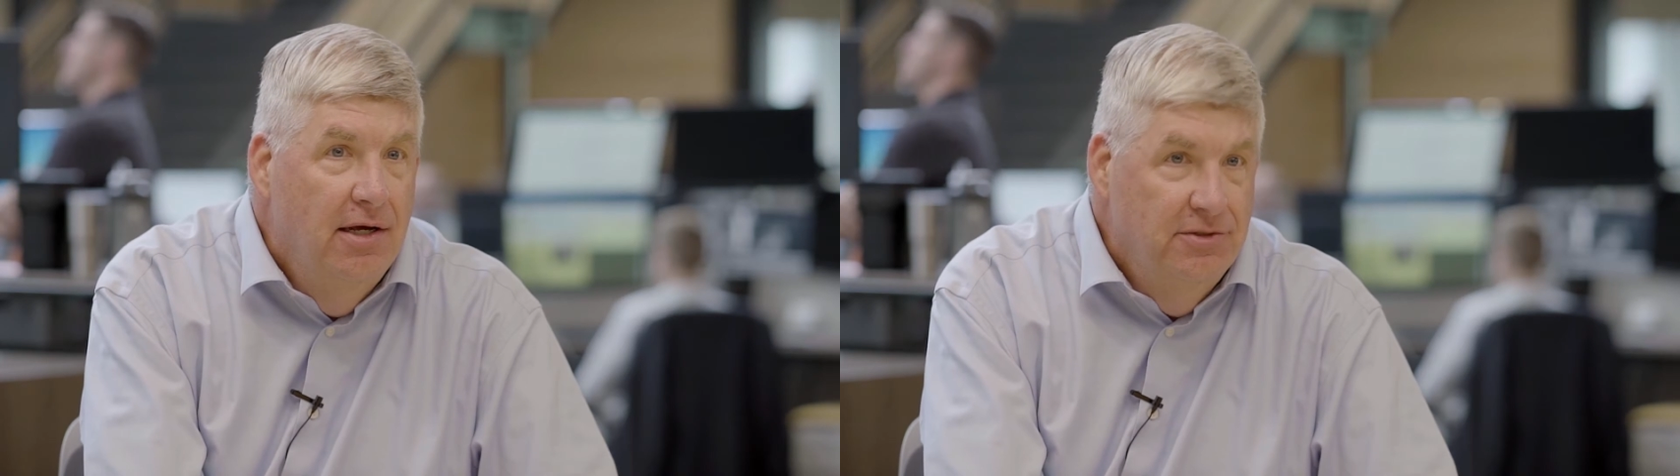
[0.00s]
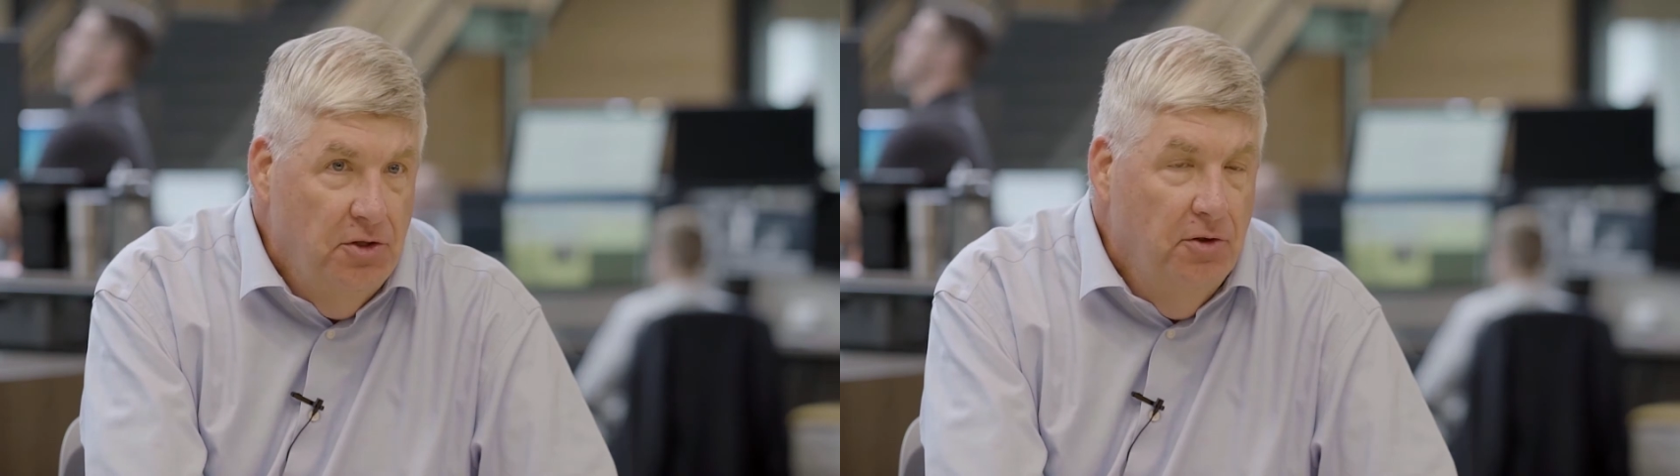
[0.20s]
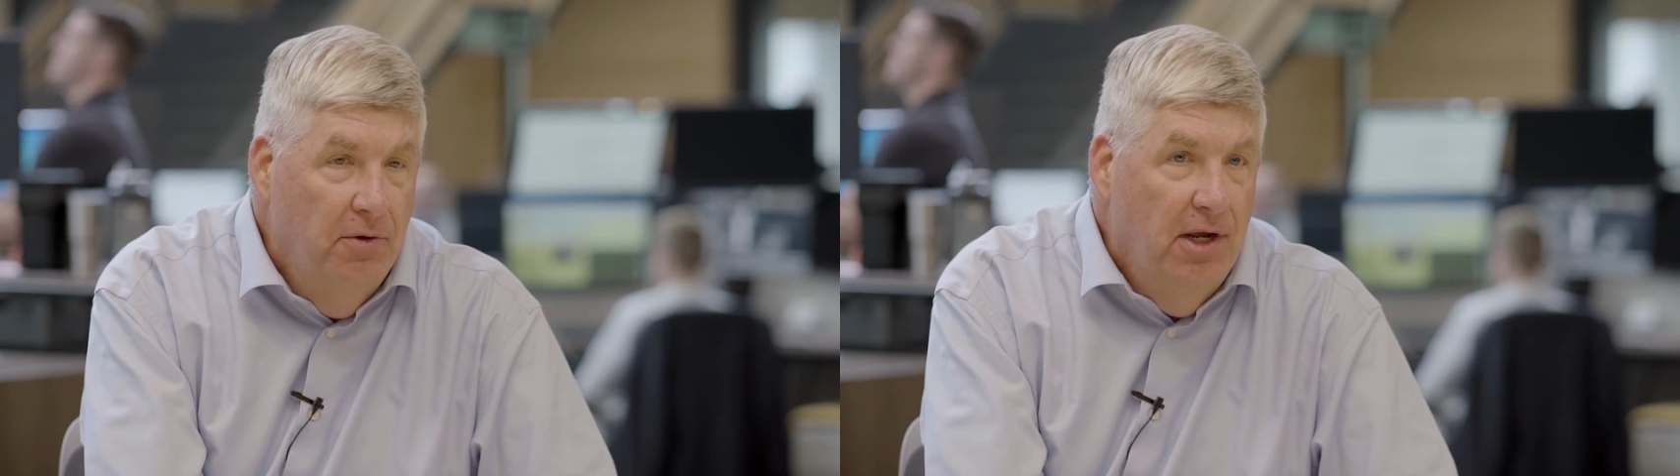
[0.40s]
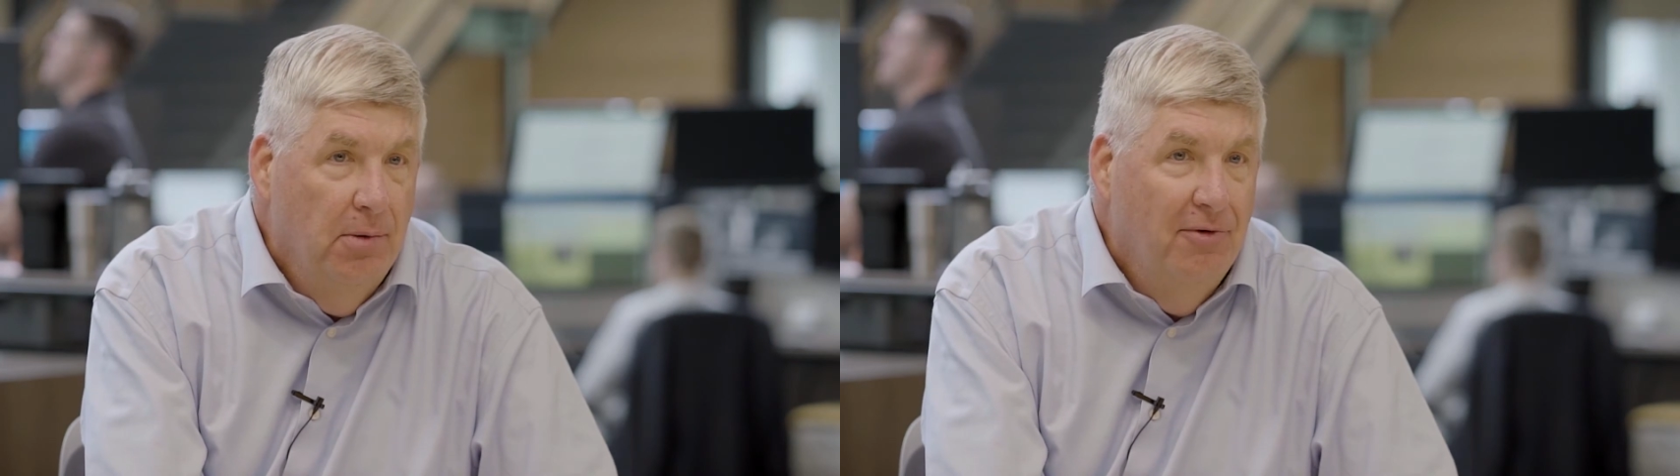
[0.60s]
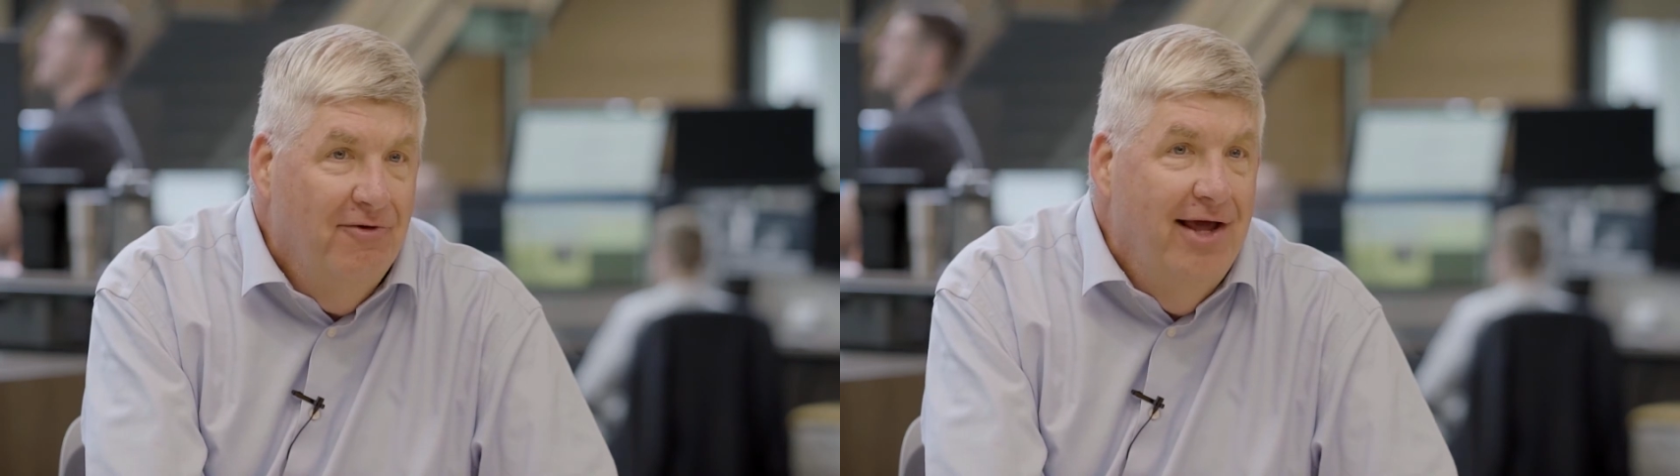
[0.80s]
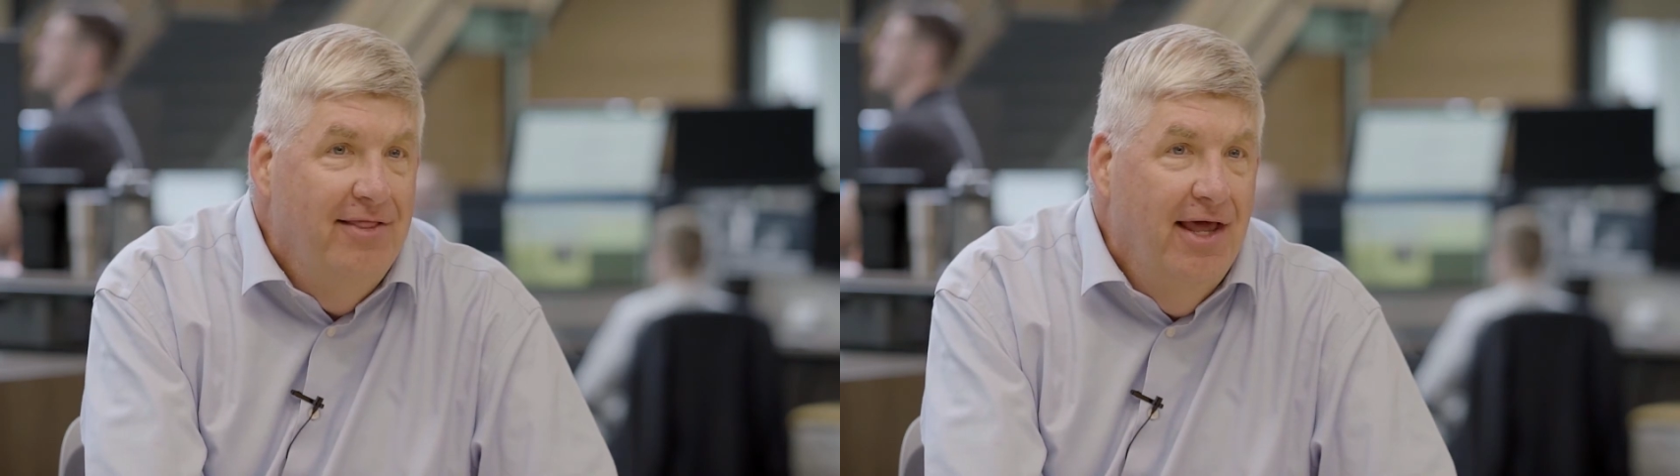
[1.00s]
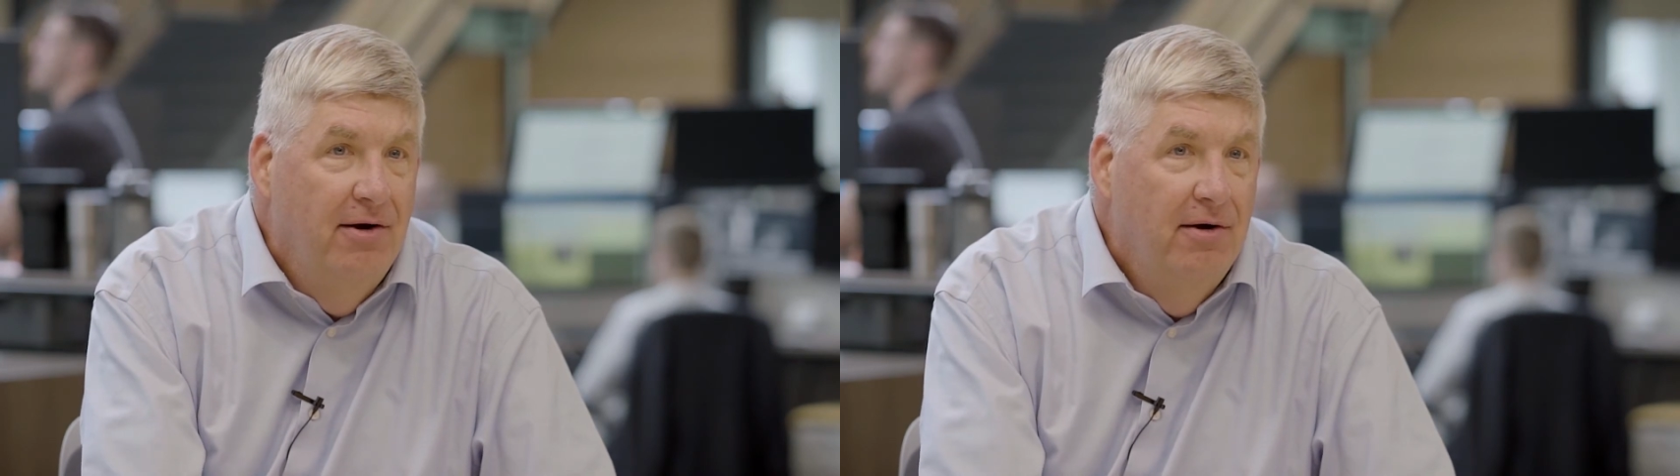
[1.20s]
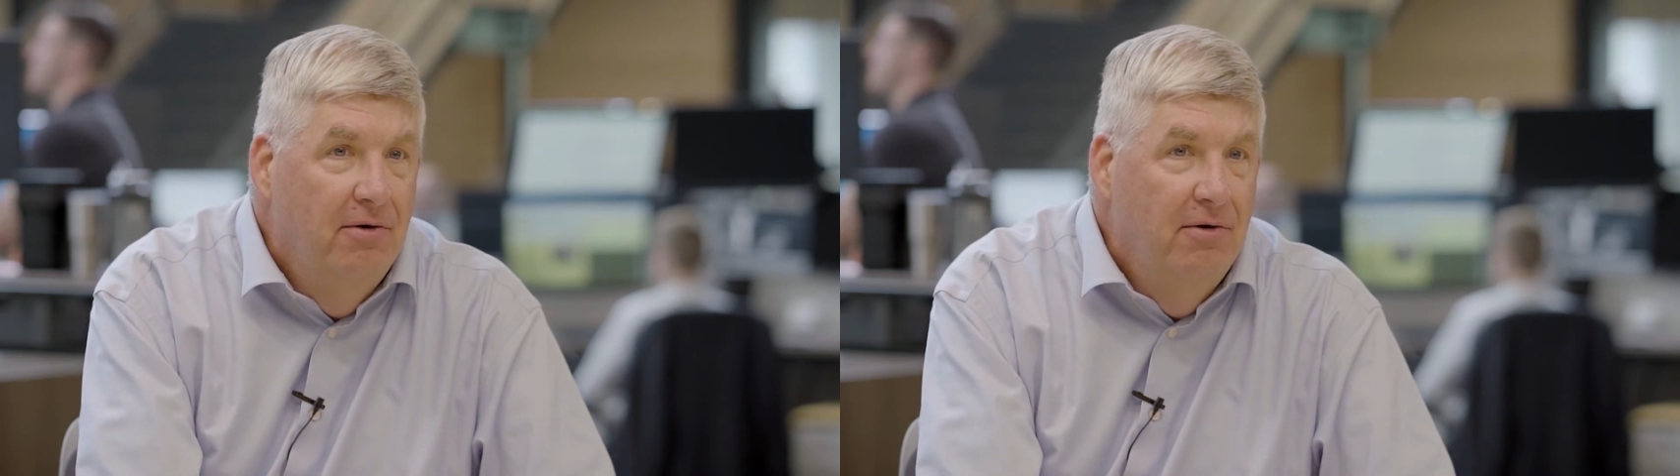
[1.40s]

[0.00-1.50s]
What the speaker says: so that we can provide that